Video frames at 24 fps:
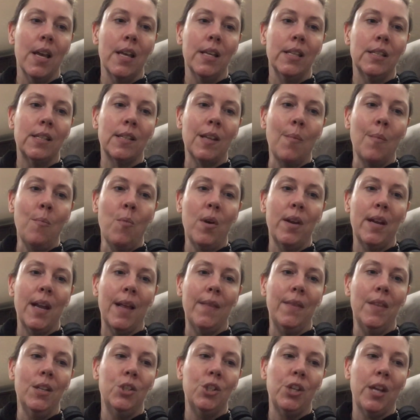Someone
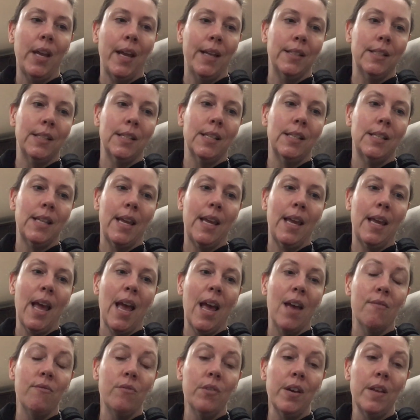had the chance to take
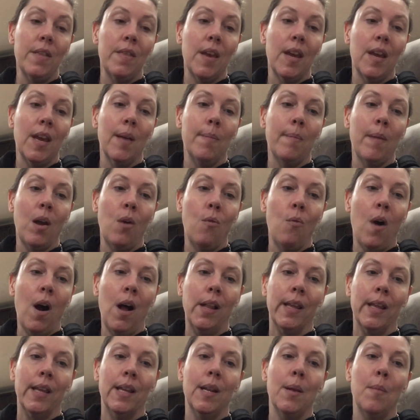everything in my
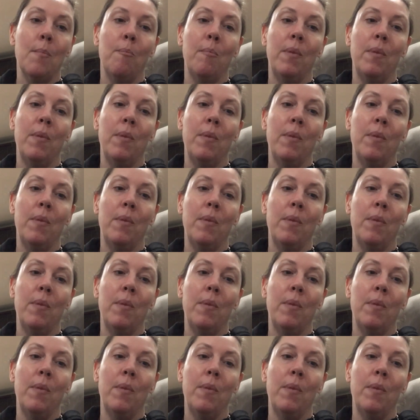wallet,